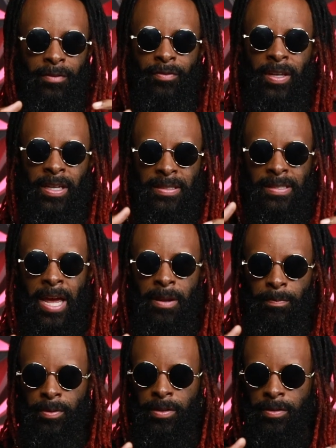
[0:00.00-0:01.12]
event
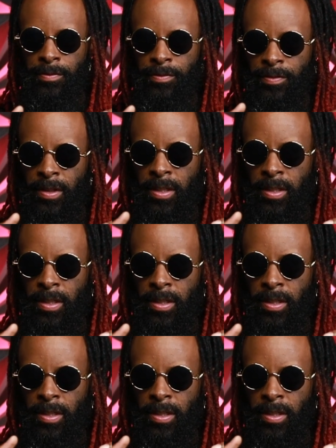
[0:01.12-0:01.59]
type of